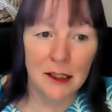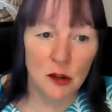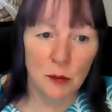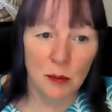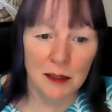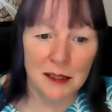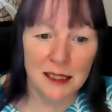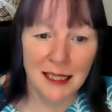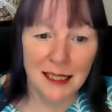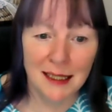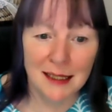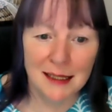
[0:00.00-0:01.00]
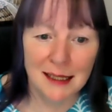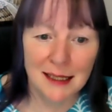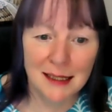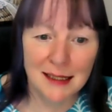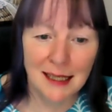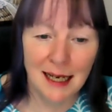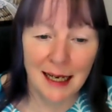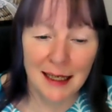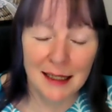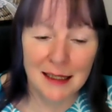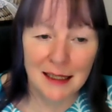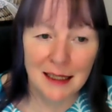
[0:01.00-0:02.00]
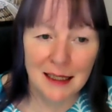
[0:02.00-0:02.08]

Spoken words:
2 plus 6 is 8.